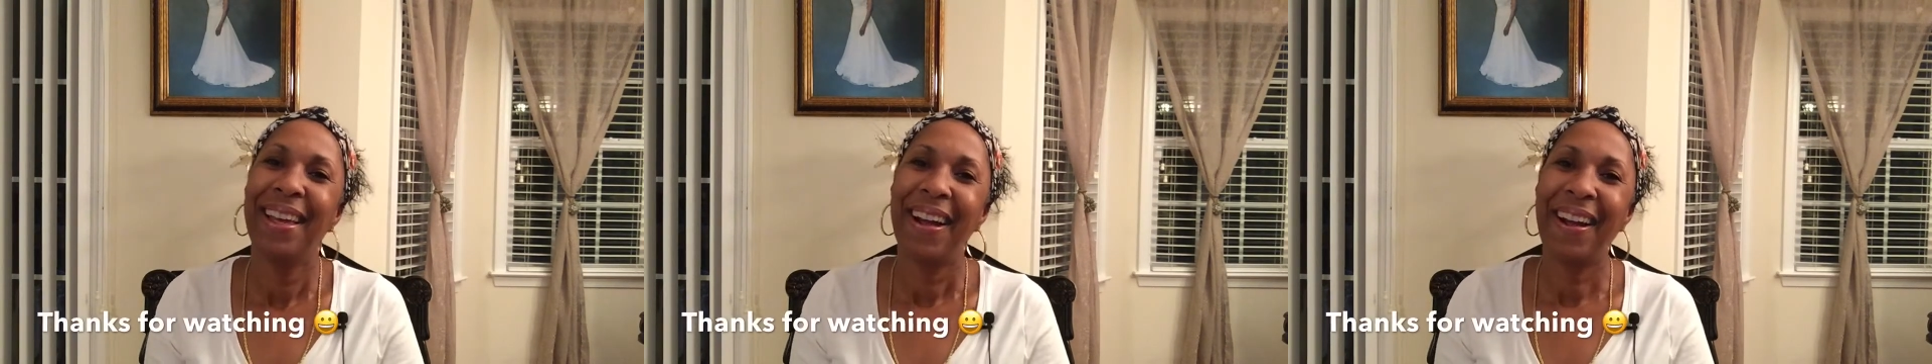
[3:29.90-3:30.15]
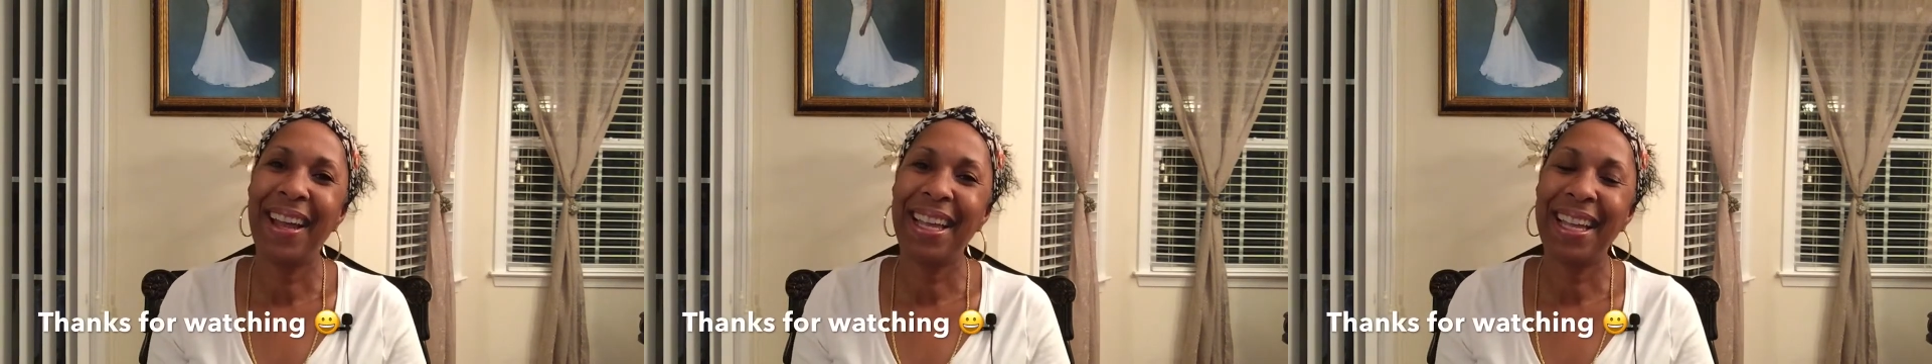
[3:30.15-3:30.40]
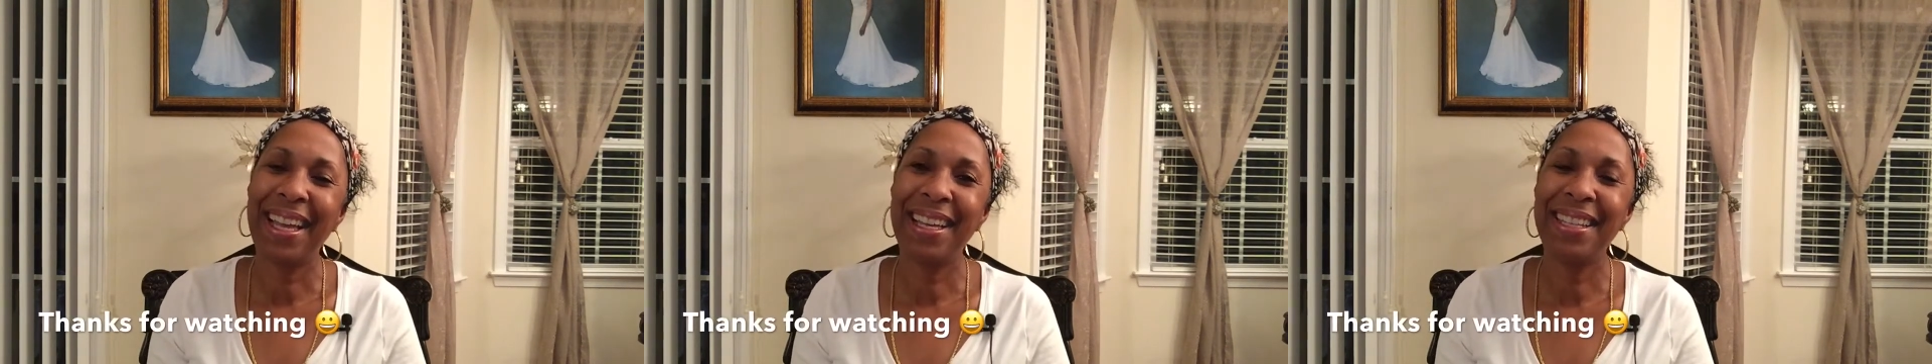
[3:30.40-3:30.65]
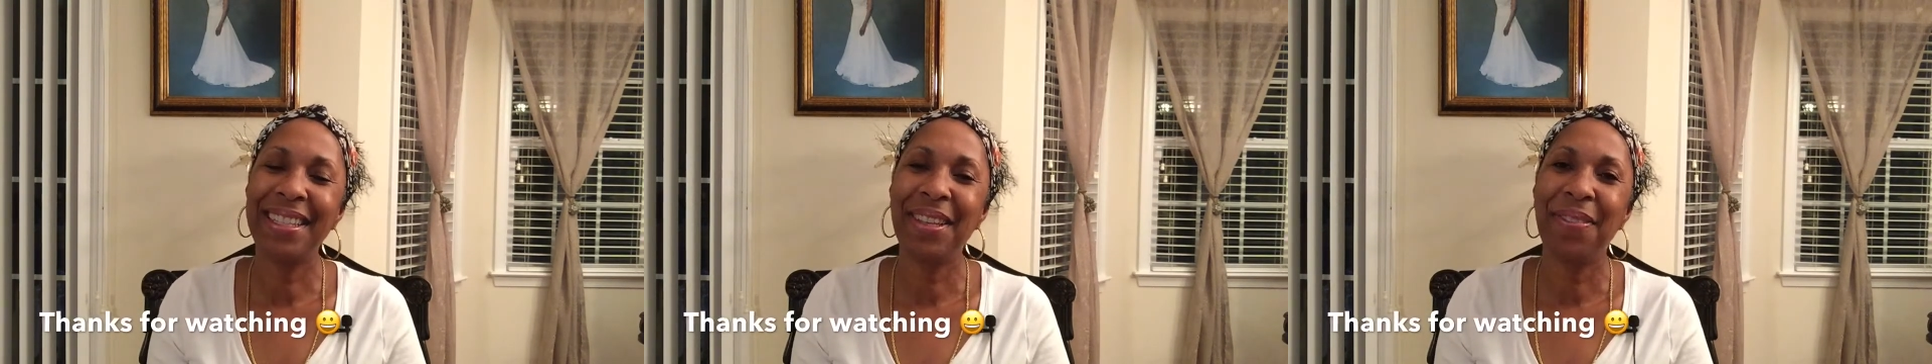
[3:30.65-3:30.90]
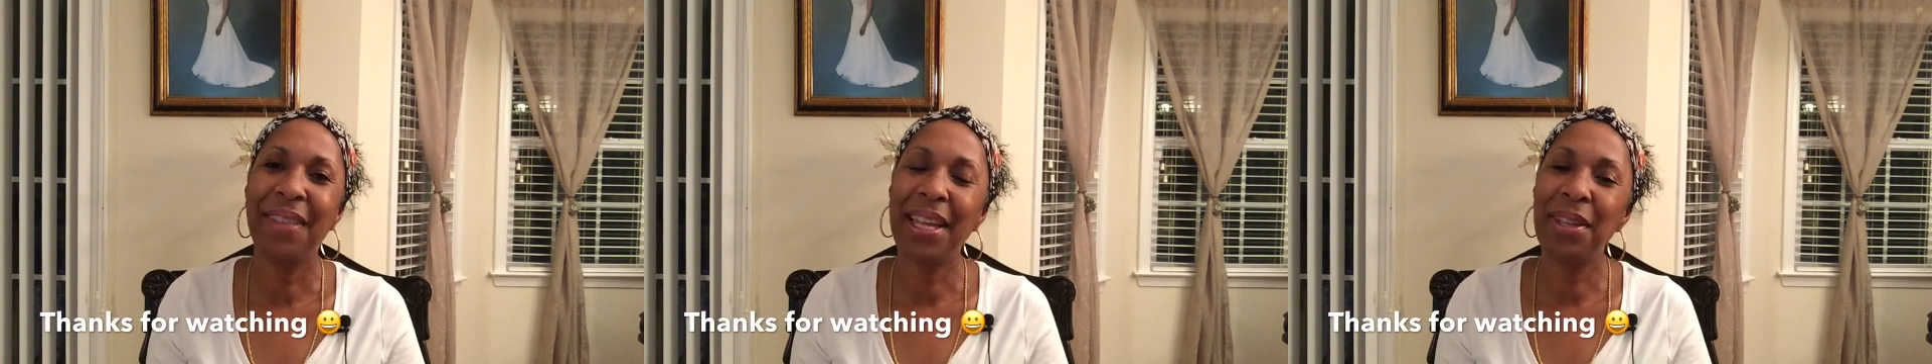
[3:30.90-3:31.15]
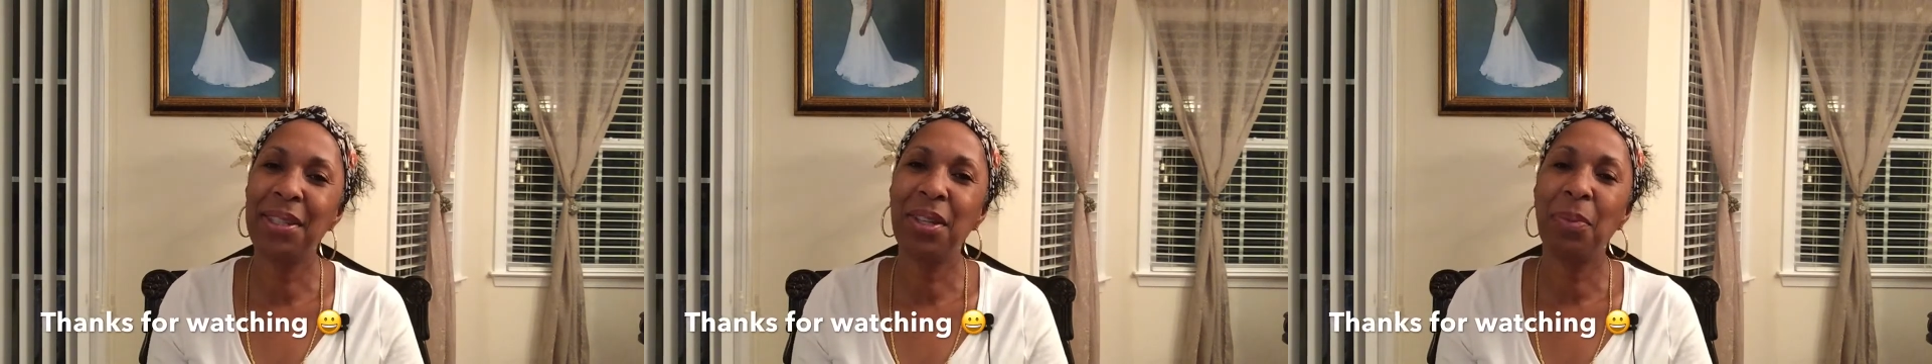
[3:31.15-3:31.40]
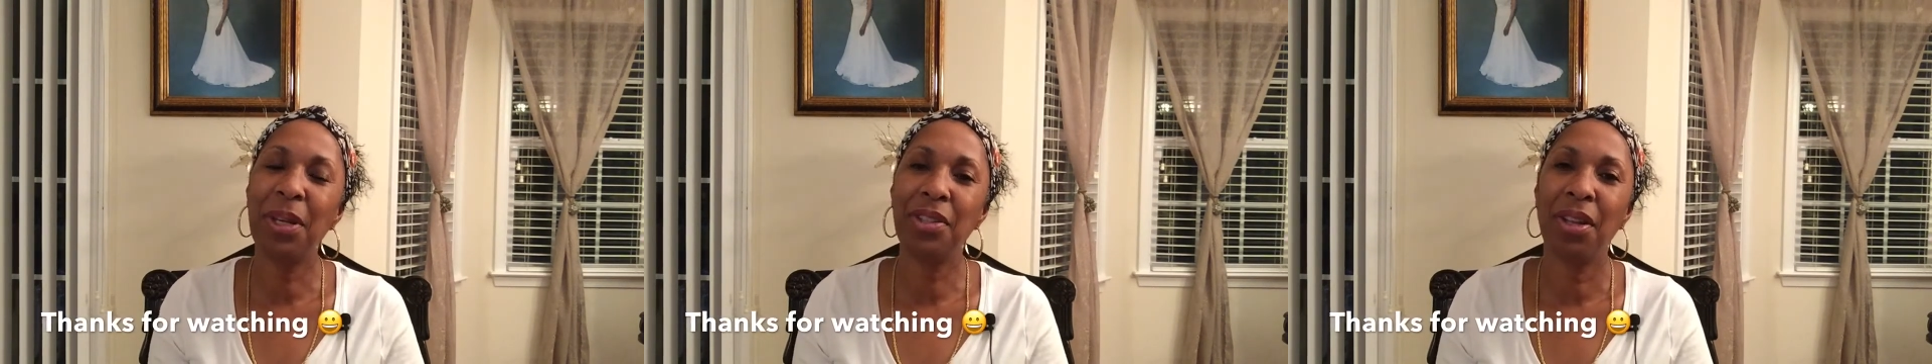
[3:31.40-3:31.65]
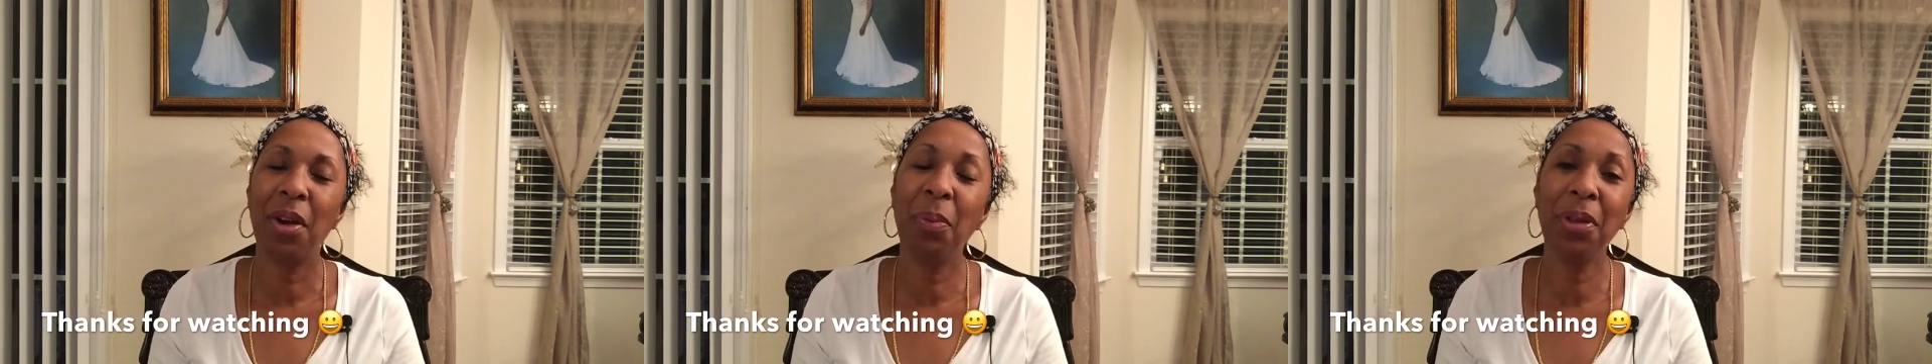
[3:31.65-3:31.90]
All right, guys, so thank you so much. I
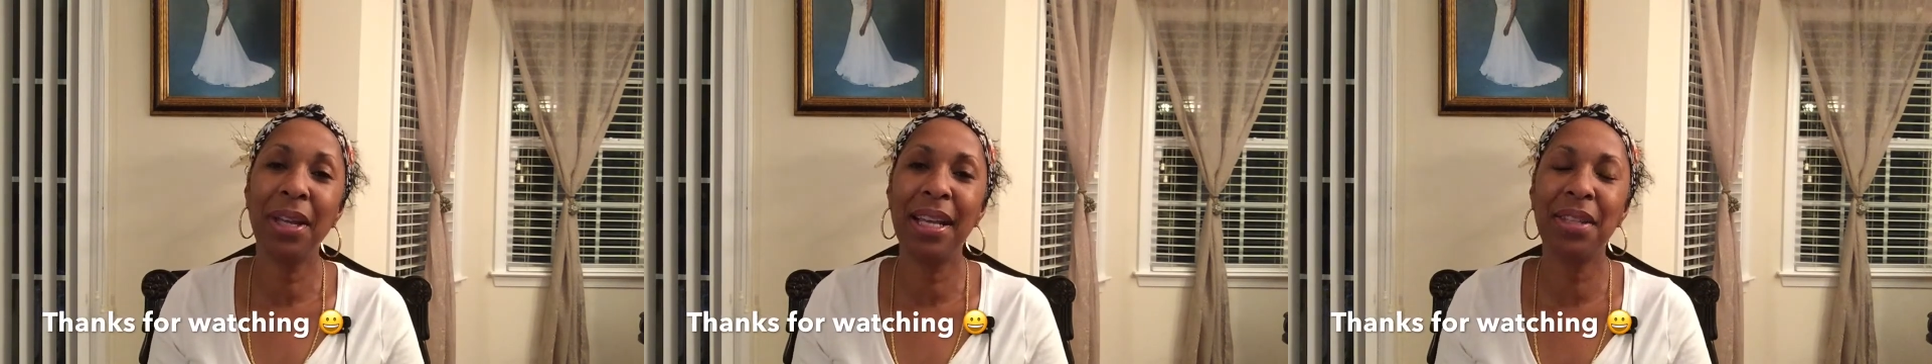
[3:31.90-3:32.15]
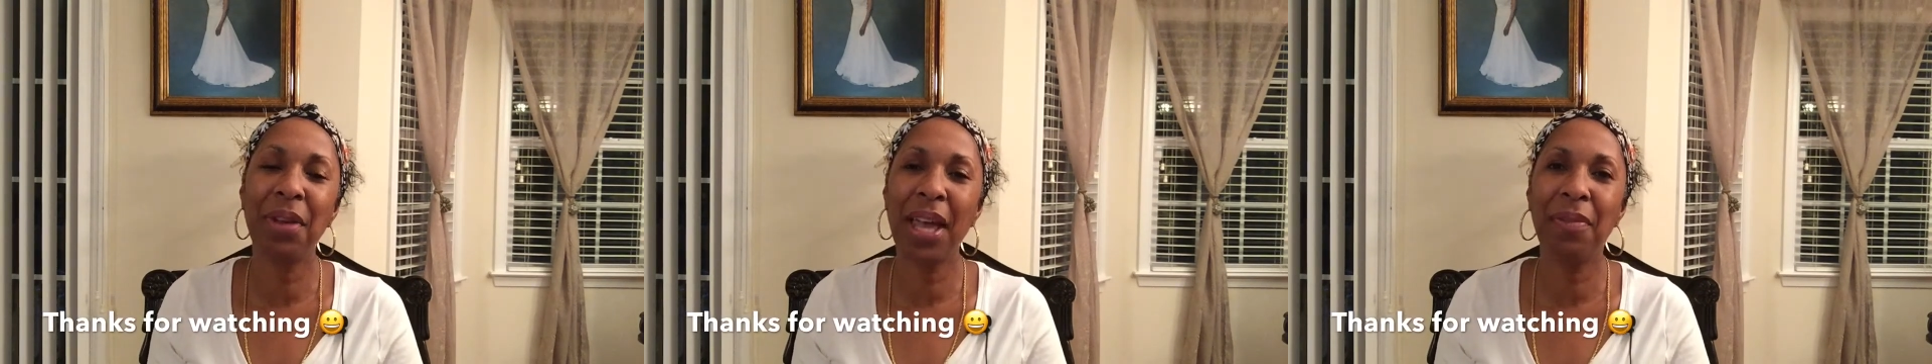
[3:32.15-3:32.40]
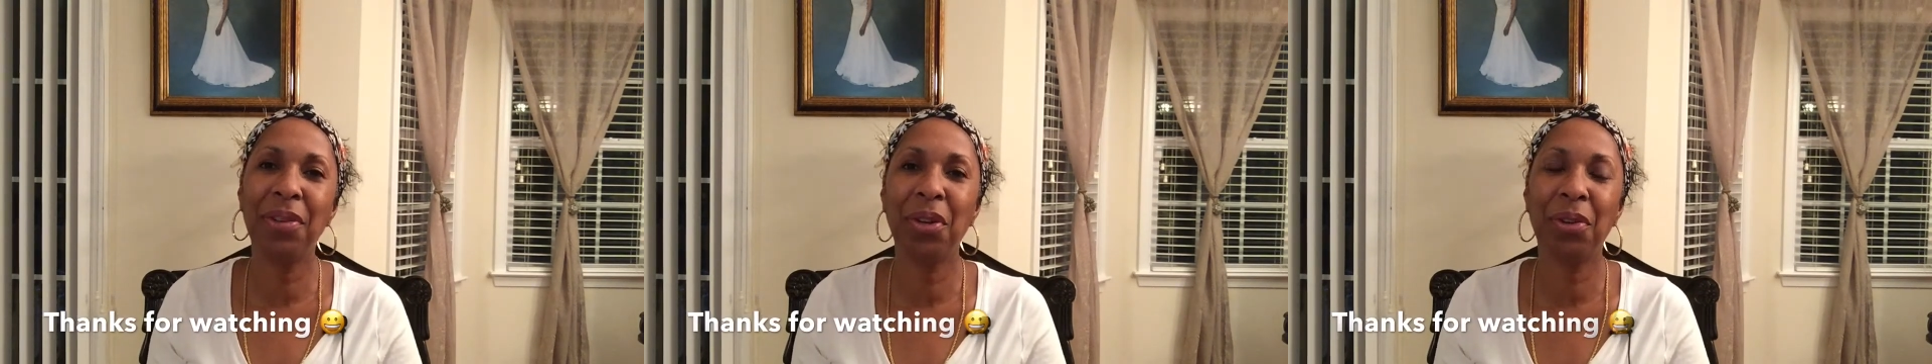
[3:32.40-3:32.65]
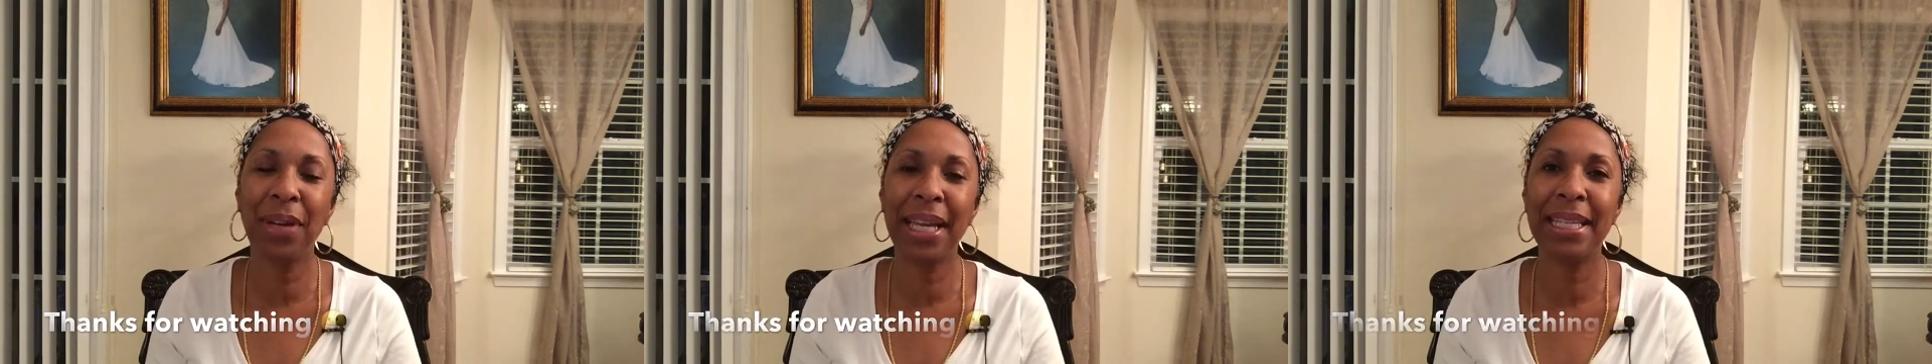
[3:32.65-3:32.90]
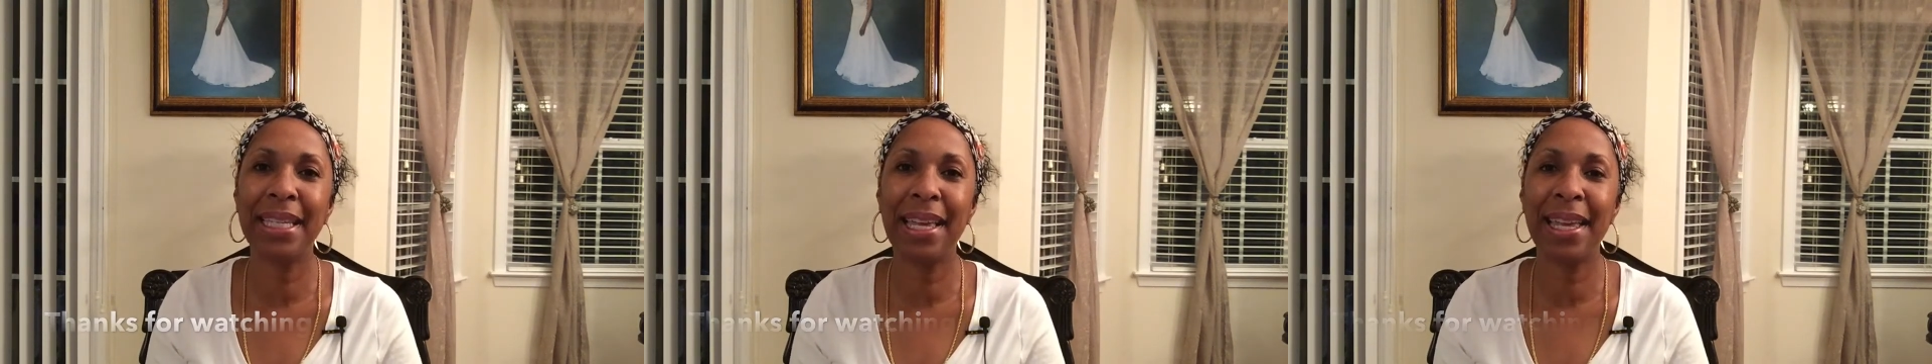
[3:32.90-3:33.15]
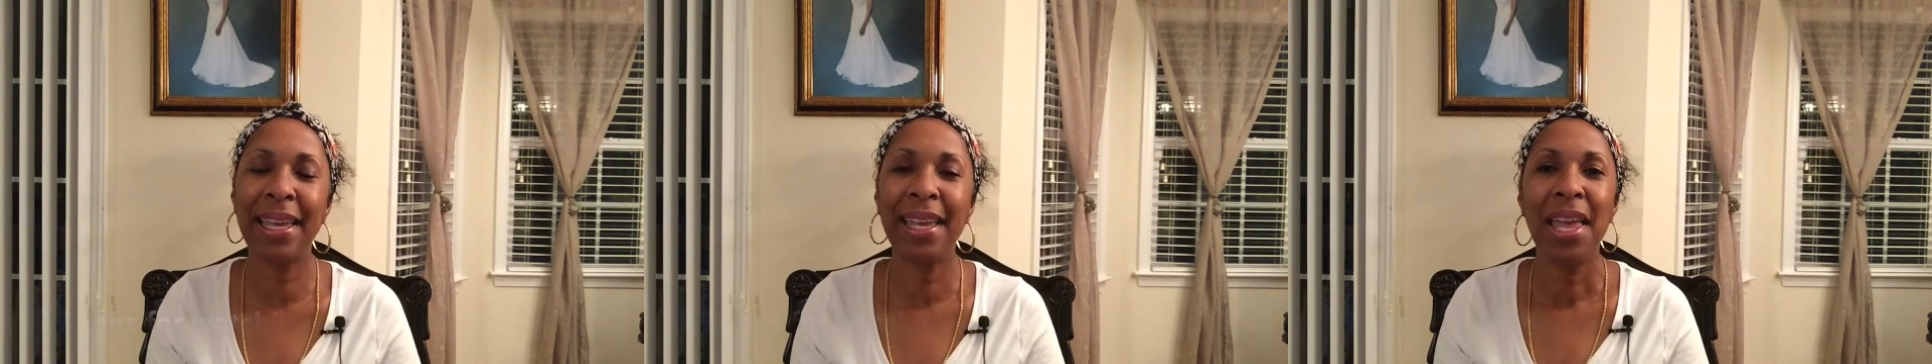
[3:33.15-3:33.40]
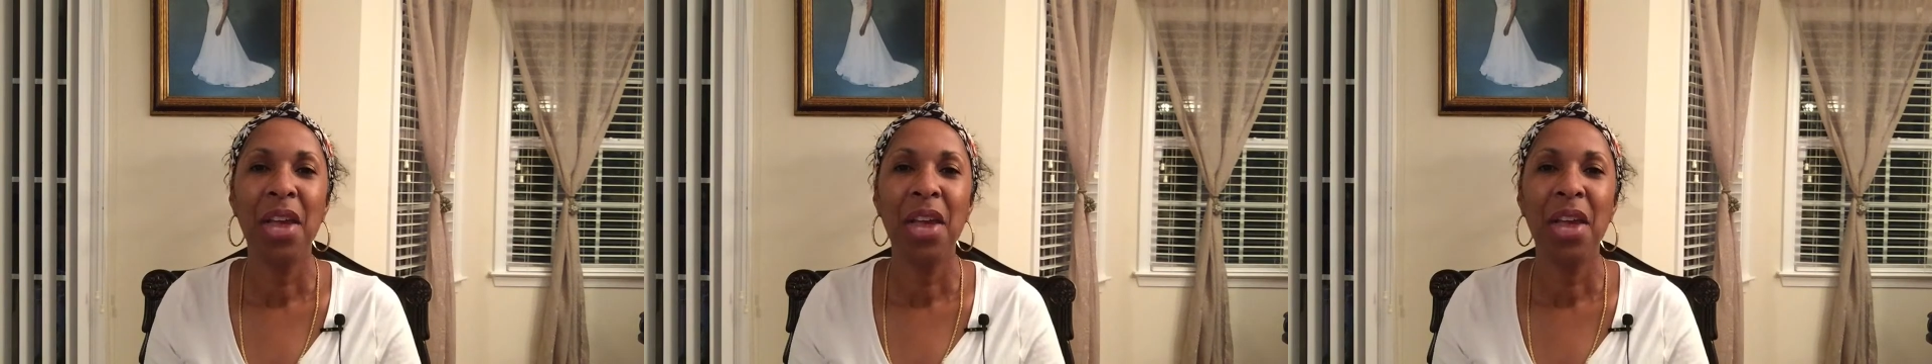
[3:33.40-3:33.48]
hope you guys are having a great day.